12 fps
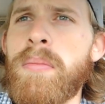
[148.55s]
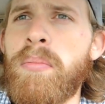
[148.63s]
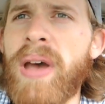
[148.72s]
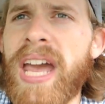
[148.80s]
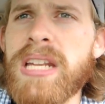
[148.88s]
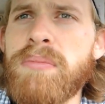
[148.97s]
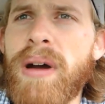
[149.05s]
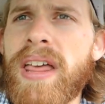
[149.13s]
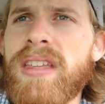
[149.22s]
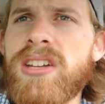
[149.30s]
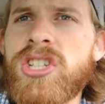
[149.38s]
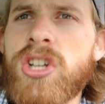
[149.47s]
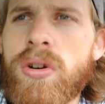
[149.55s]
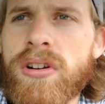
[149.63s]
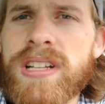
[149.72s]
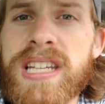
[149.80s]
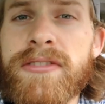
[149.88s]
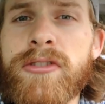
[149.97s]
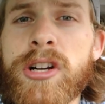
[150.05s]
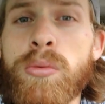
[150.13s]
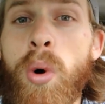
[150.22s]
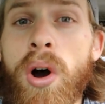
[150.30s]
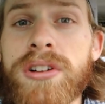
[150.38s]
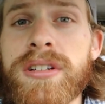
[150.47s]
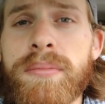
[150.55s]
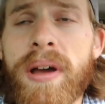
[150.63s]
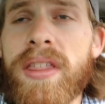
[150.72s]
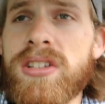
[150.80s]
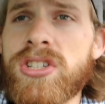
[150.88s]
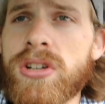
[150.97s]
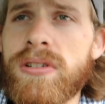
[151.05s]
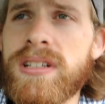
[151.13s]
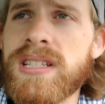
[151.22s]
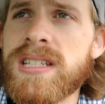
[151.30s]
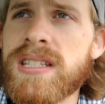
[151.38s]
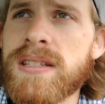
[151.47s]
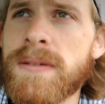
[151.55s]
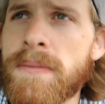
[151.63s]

paid by the insurance, even rewarded by the insurance.